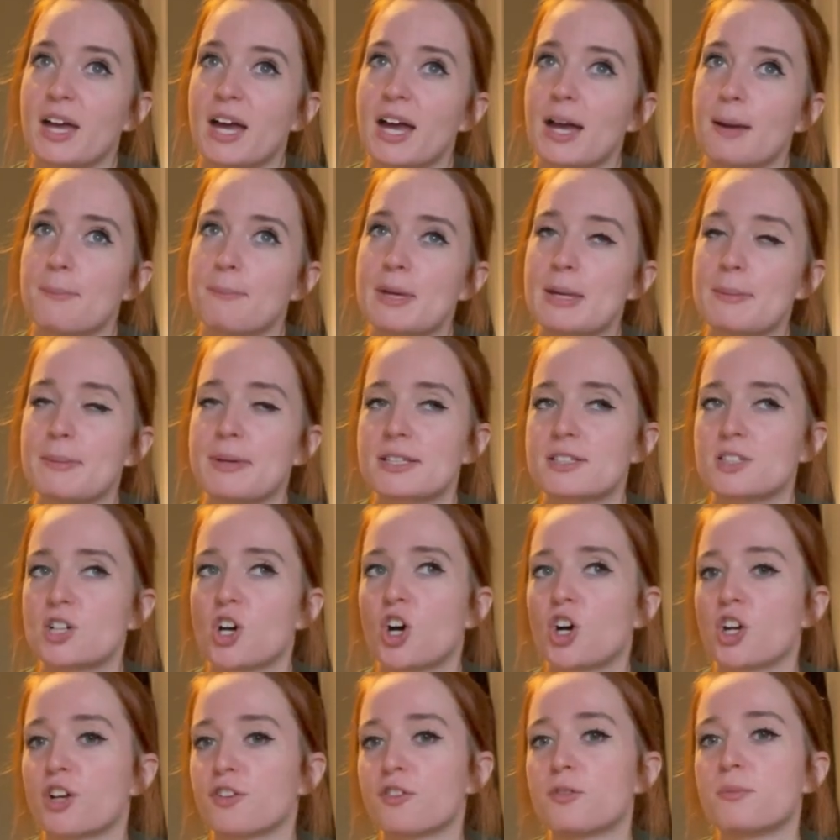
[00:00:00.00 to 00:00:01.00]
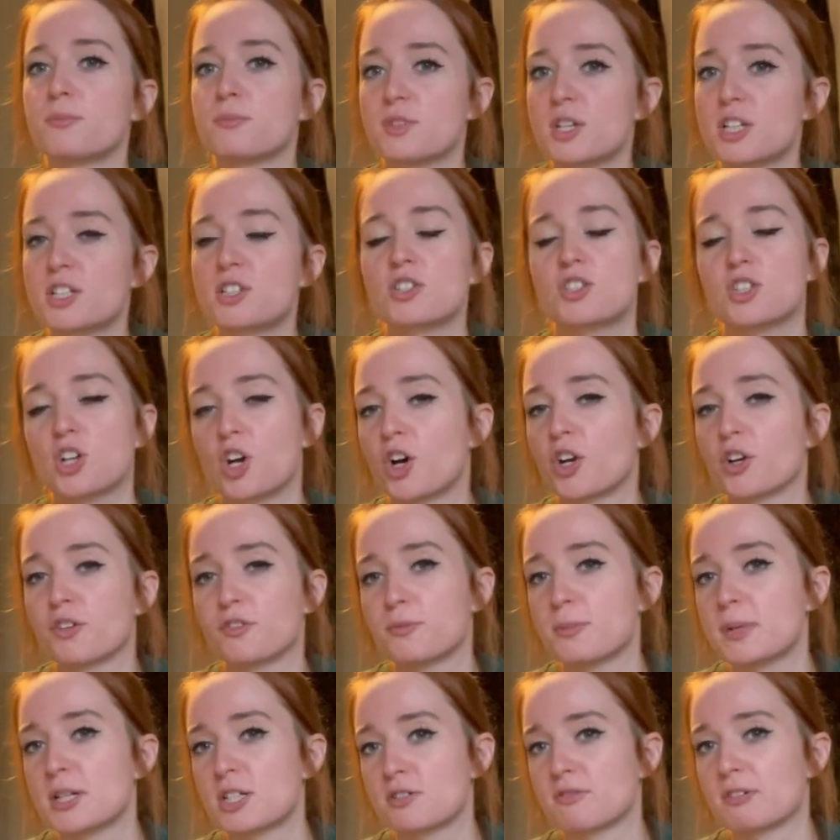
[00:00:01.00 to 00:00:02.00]
just harder
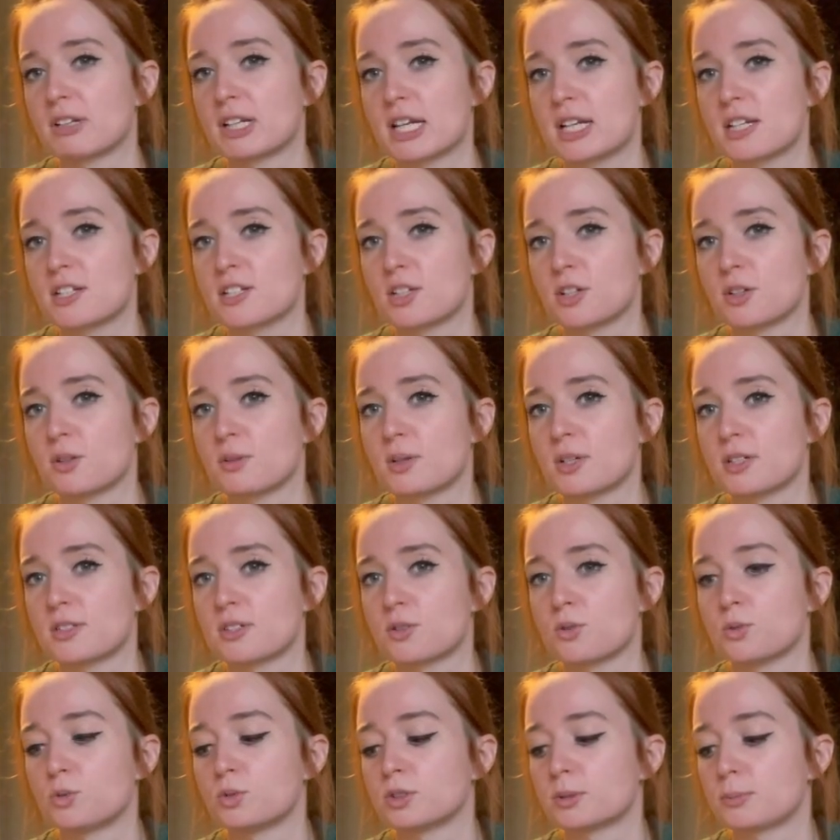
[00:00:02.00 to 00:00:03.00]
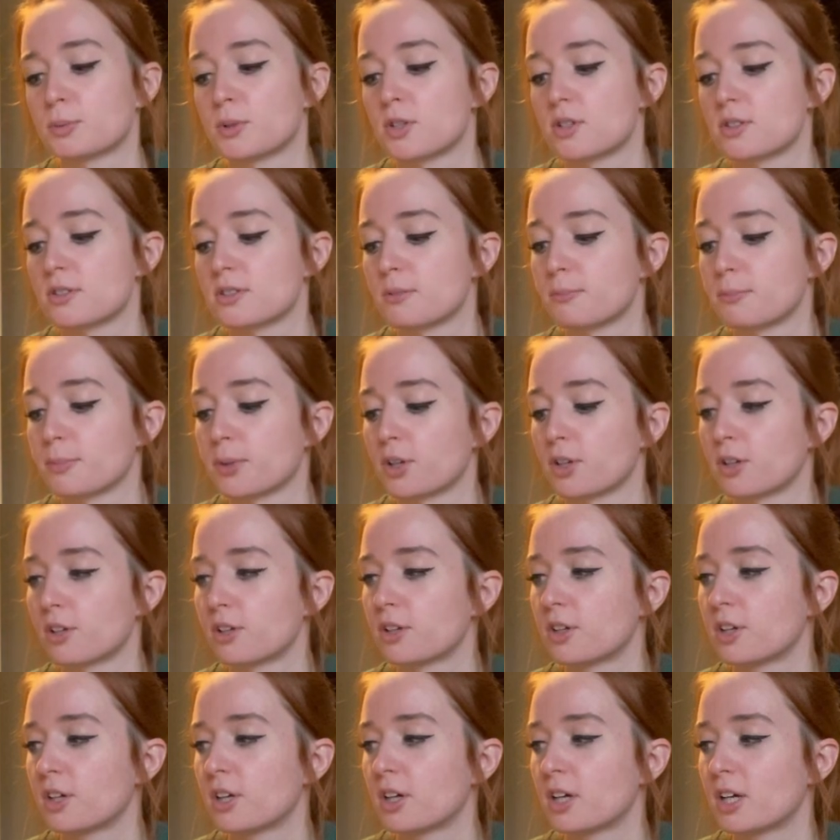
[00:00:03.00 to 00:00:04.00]
for me to relate to as an older person, but
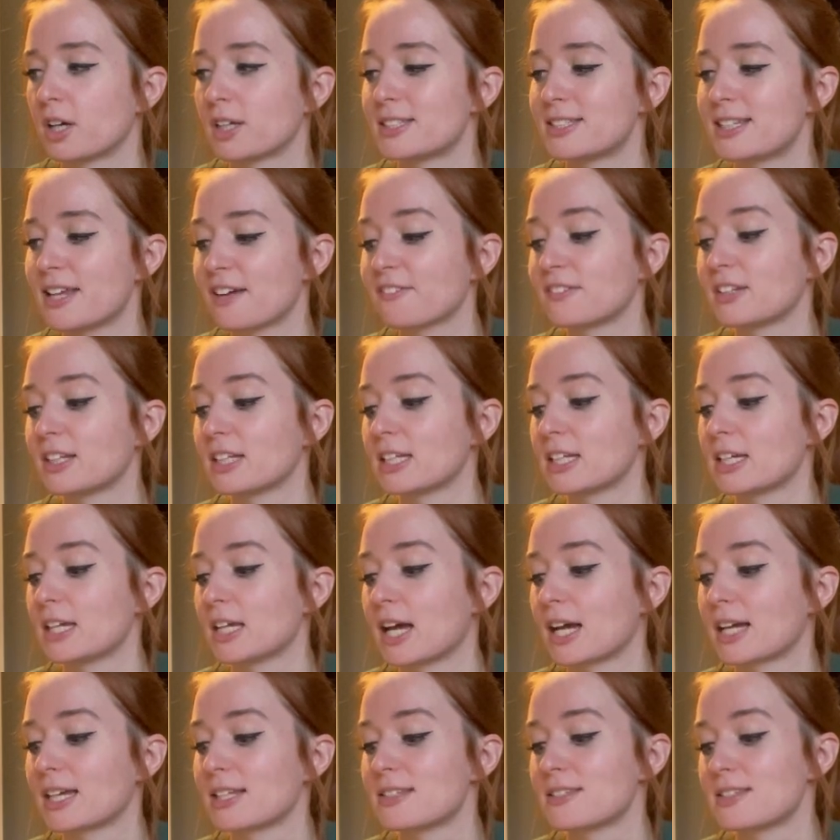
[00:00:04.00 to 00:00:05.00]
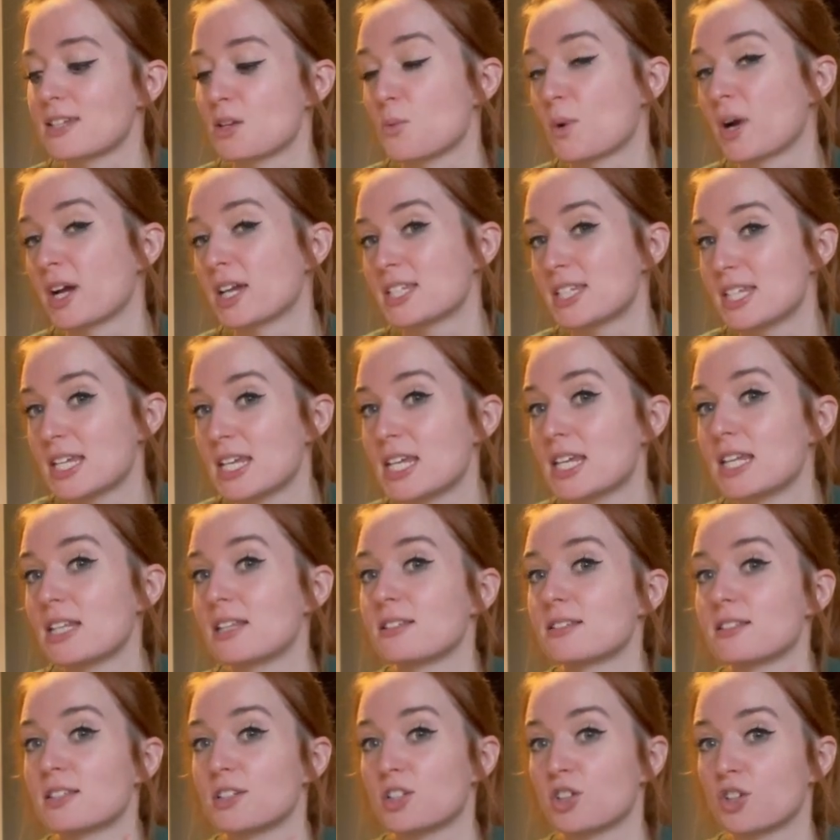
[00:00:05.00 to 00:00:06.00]
definitely I can see why
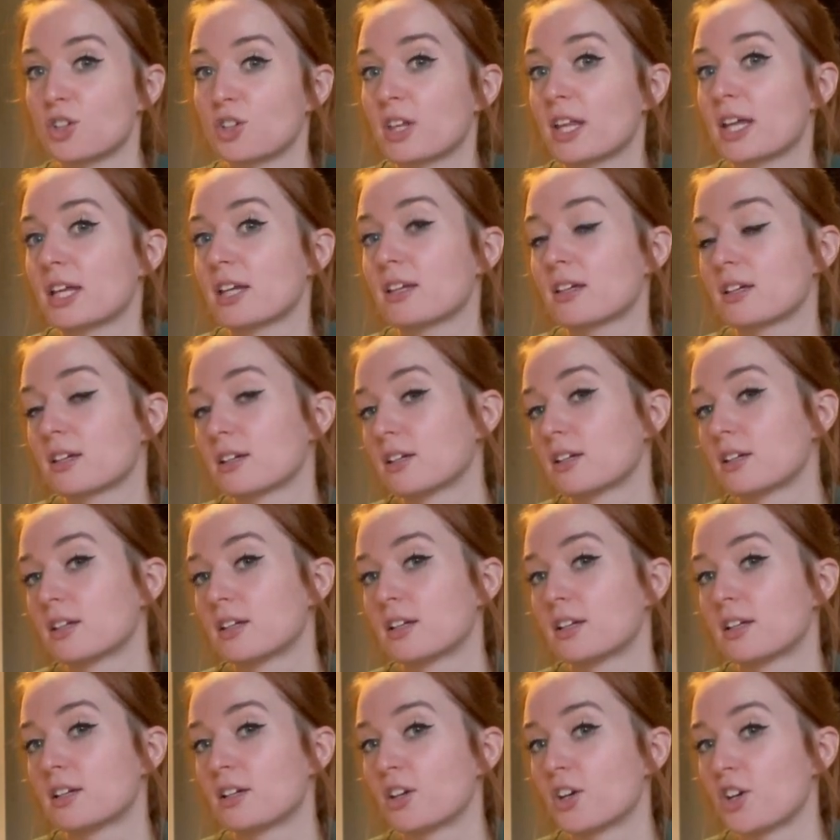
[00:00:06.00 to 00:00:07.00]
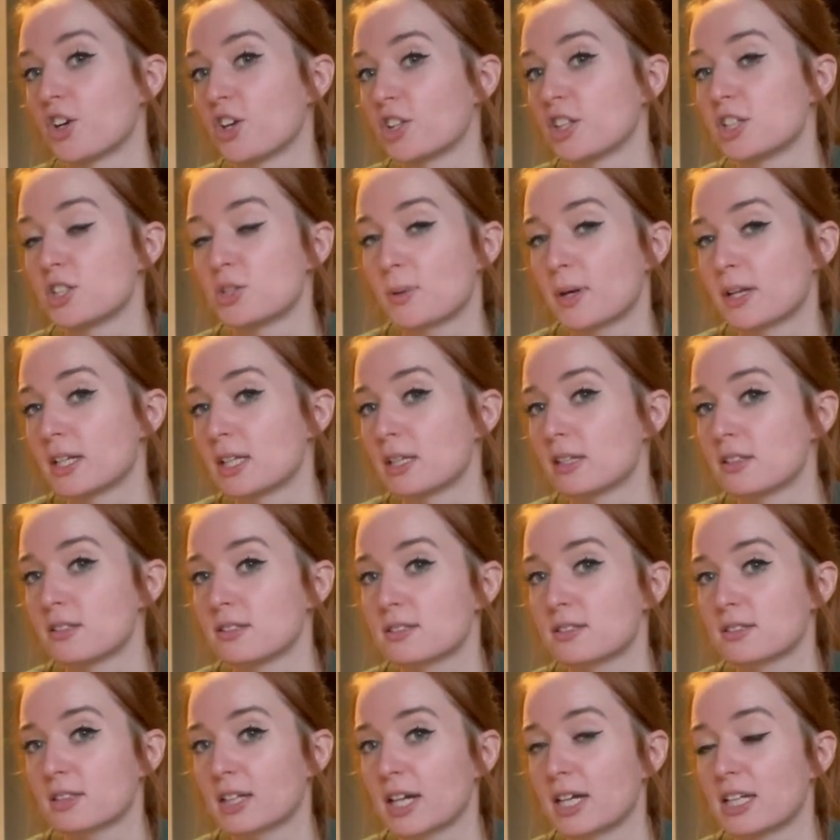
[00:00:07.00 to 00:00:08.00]
teens and like early
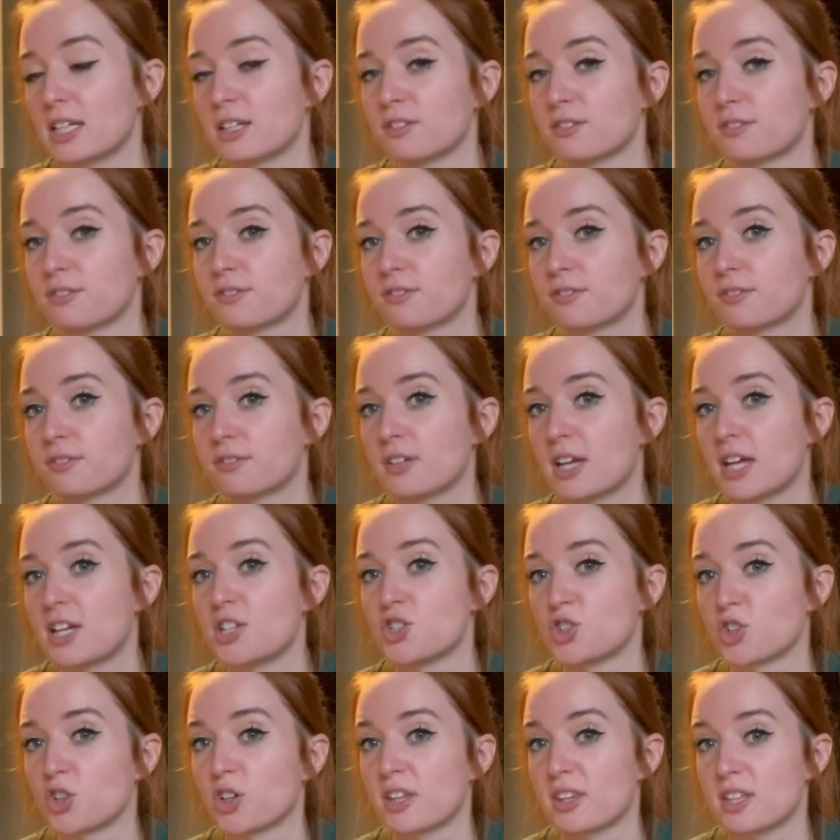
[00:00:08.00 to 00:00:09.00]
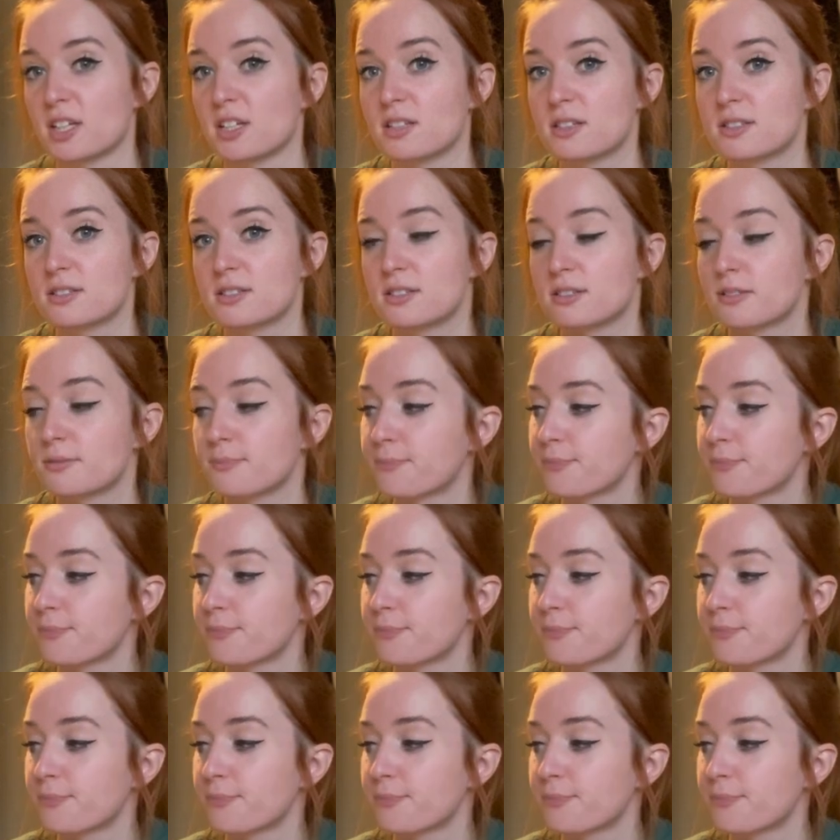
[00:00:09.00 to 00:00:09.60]
20s kind of enjoy this.